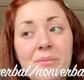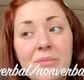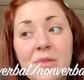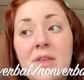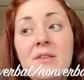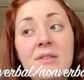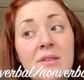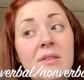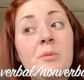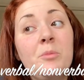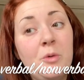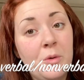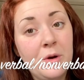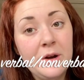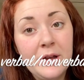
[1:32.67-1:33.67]
this is
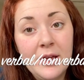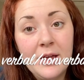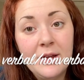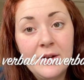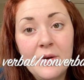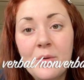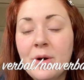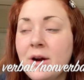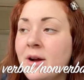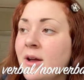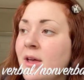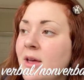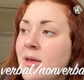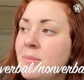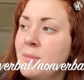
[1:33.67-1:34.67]
important, or
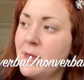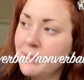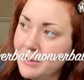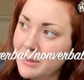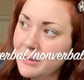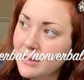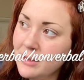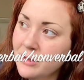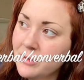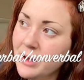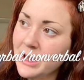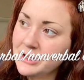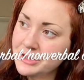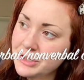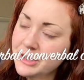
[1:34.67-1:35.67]
maybe you
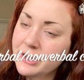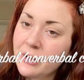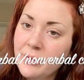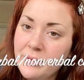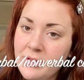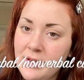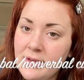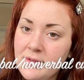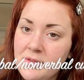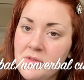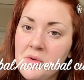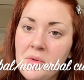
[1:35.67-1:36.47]
guys should know this,